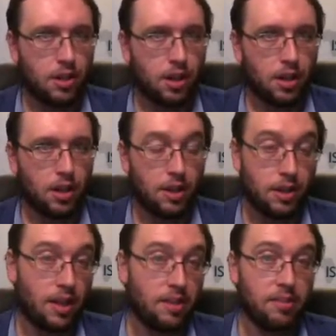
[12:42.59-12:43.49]
the
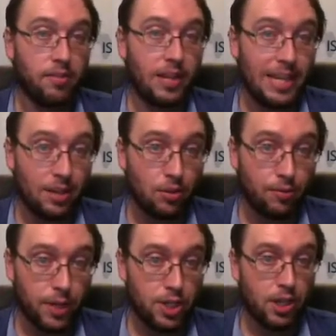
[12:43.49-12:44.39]
cases of illegal
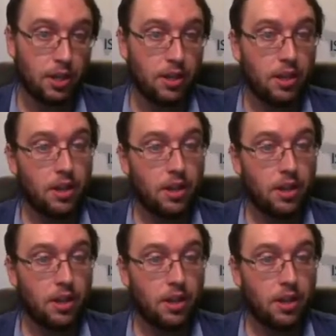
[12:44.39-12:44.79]
fishing,